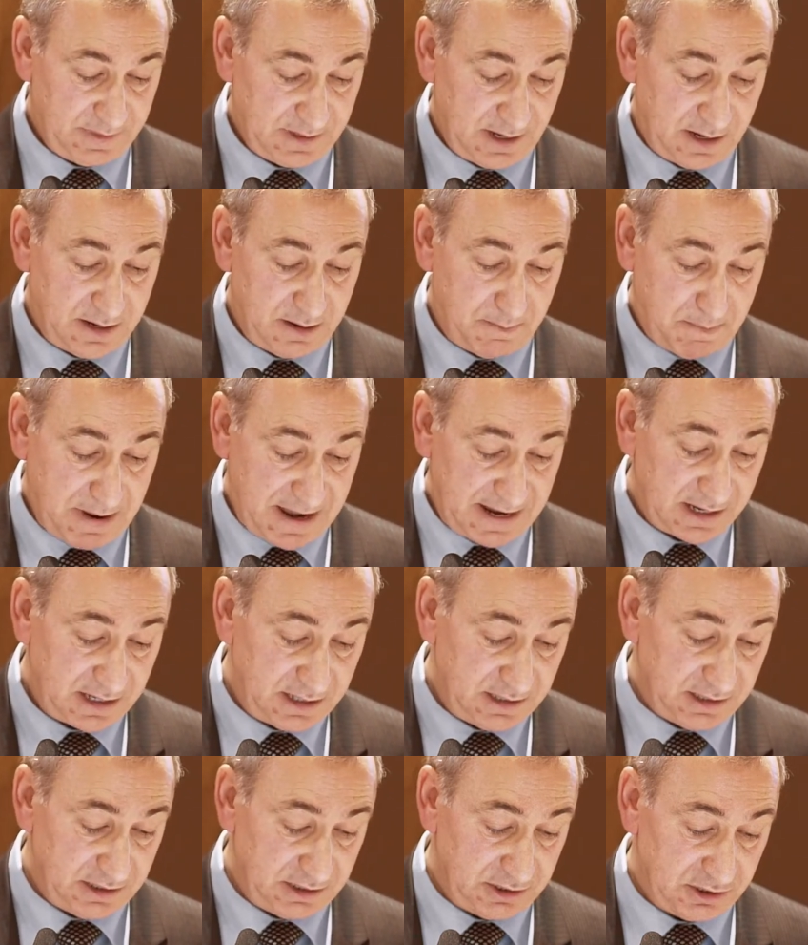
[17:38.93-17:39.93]
And the
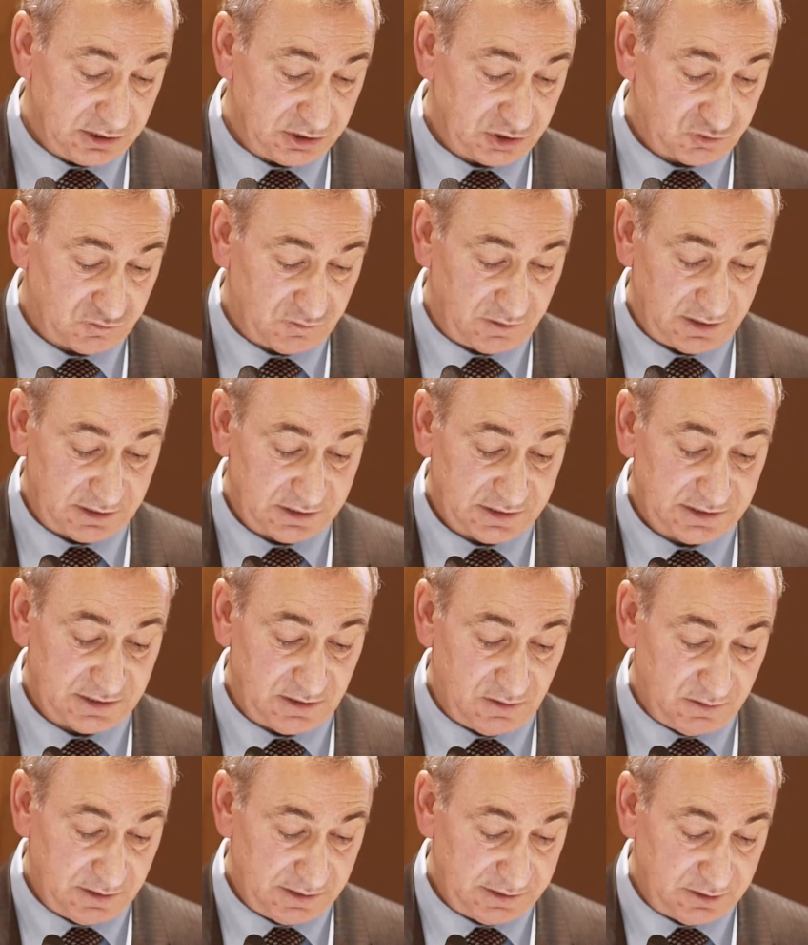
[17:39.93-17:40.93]
banking industry, a
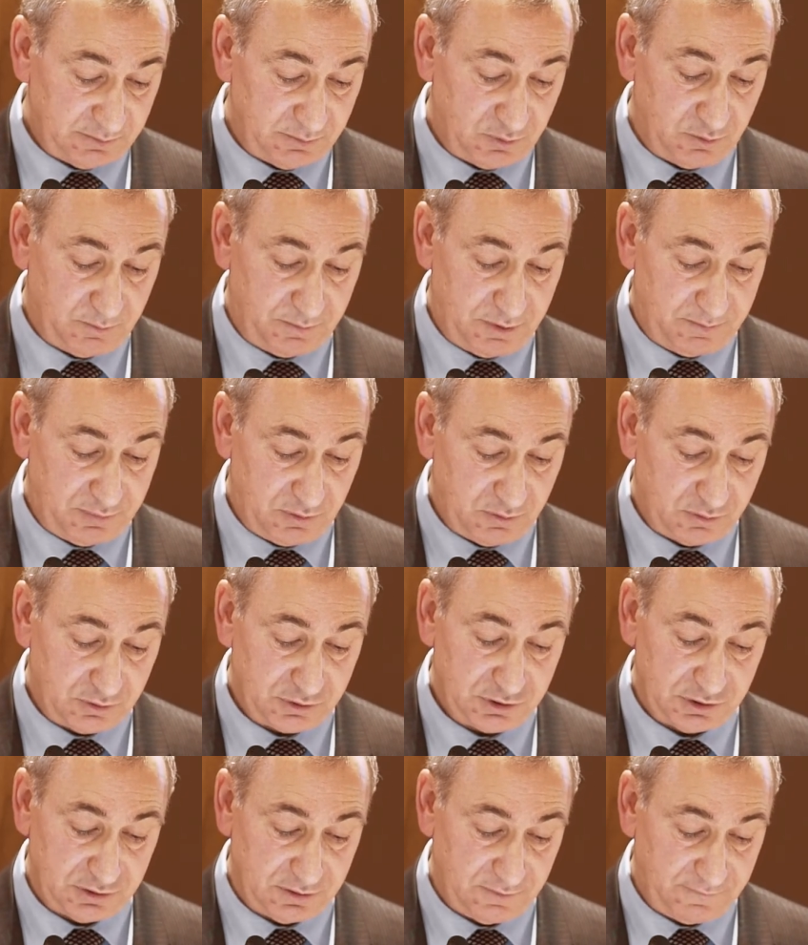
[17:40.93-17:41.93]
sizable
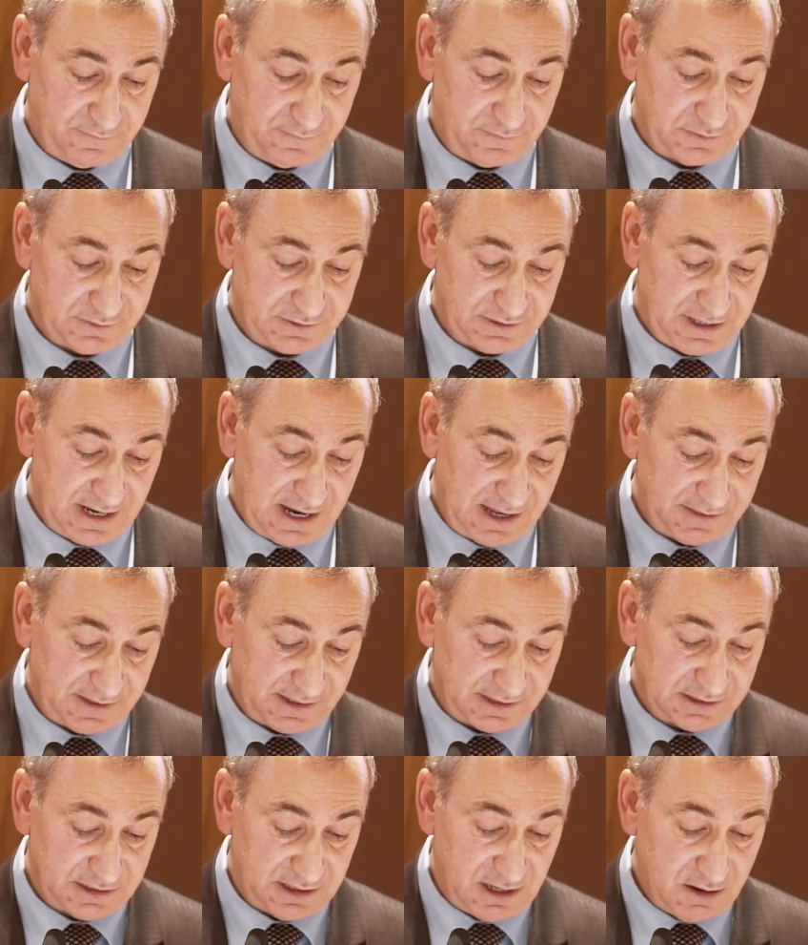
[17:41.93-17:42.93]
proportion of FTSE
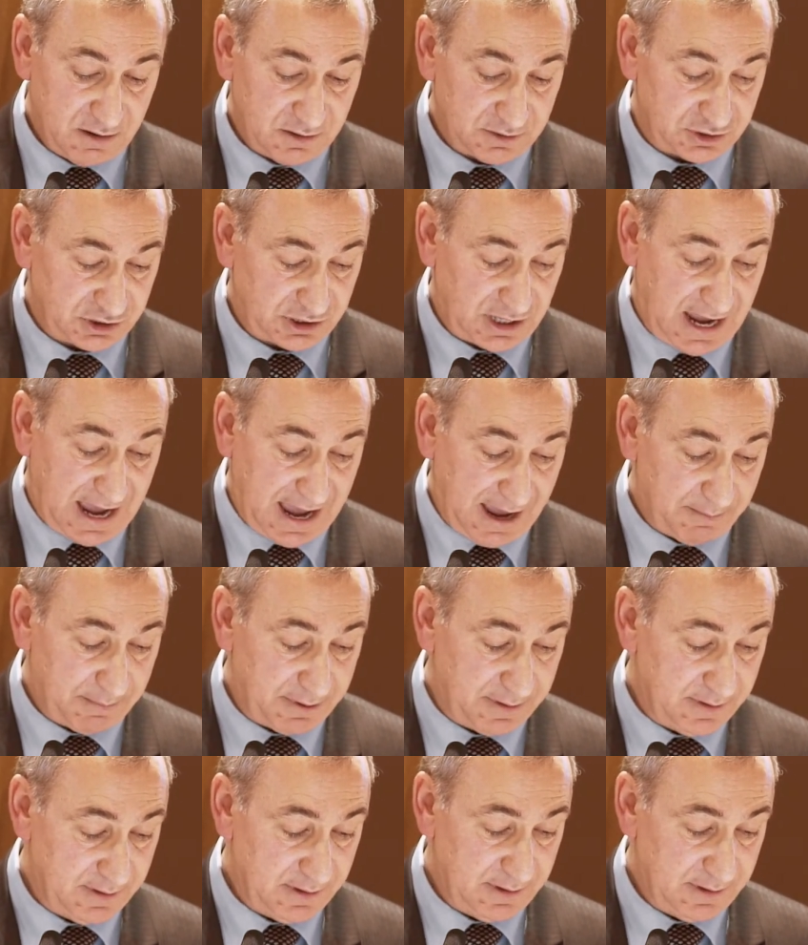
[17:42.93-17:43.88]
ATHEX large cap,